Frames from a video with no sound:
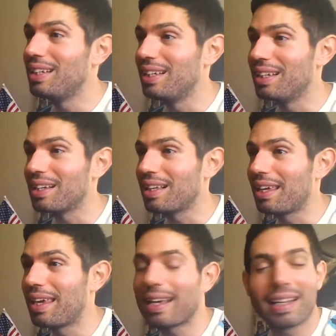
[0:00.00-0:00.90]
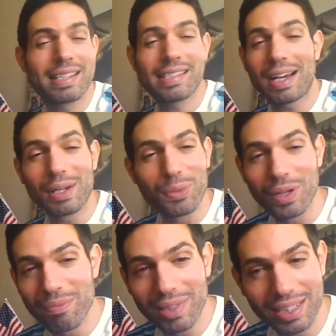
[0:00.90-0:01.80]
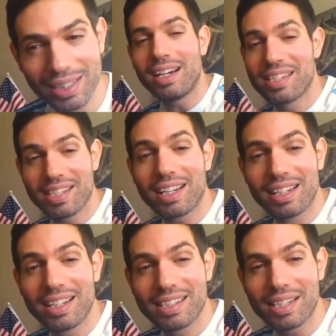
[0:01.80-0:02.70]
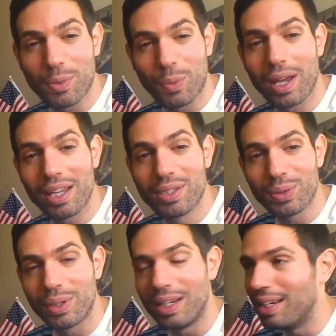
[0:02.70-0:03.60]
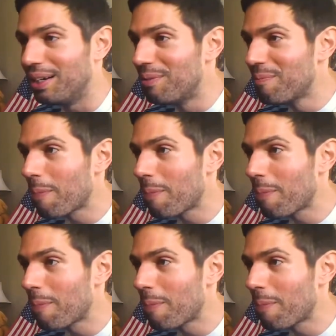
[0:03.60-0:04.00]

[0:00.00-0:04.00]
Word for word: uh, get excited with me. I started this as a way to uh,